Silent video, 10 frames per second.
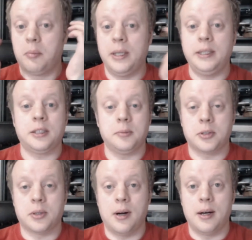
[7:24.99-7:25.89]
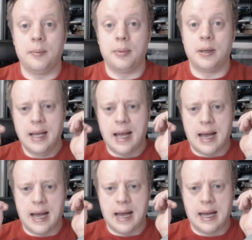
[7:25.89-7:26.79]
Please subscribe.
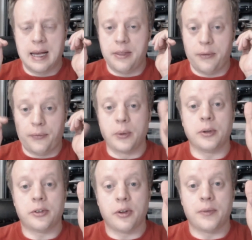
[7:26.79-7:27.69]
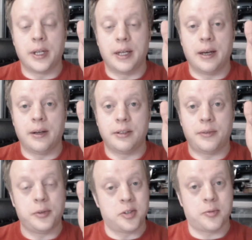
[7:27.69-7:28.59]
Uh, the focus of the videos,
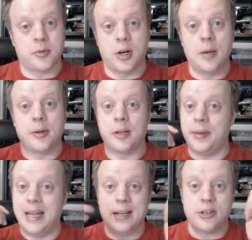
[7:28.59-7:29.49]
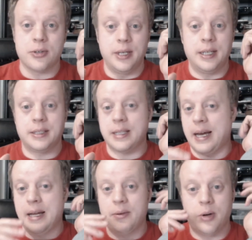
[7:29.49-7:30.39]
if you subscribe, are going to be electronics
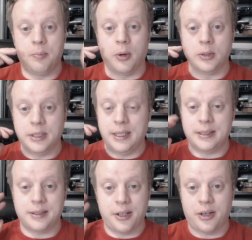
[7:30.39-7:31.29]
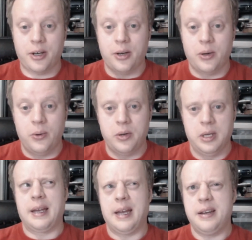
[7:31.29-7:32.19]
and robotics, code,
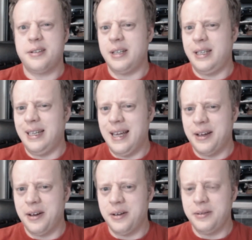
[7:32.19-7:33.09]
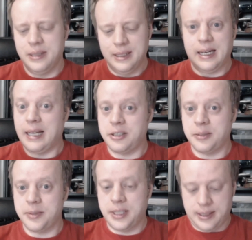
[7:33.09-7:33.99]
occasionally Lego, uh, and
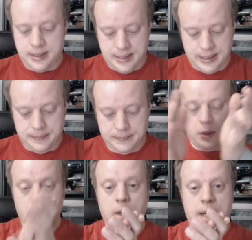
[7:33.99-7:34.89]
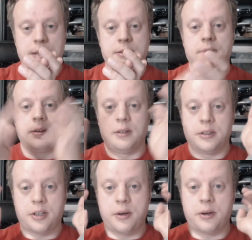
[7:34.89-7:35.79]
some CNC. Right,
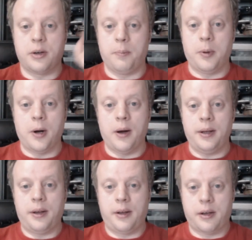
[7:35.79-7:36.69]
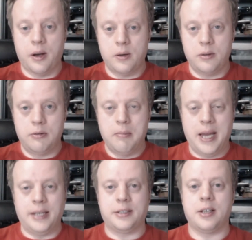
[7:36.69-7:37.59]
so goodbye, go
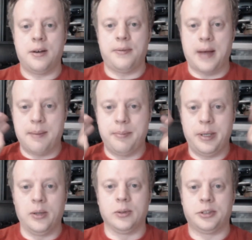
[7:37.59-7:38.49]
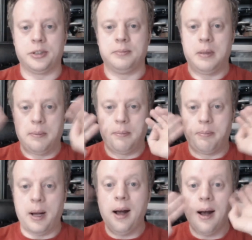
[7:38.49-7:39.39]
make stuff and be awesome.
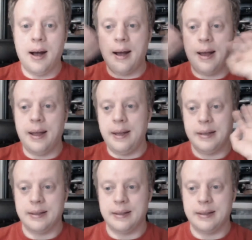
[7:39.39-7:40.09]
Bye!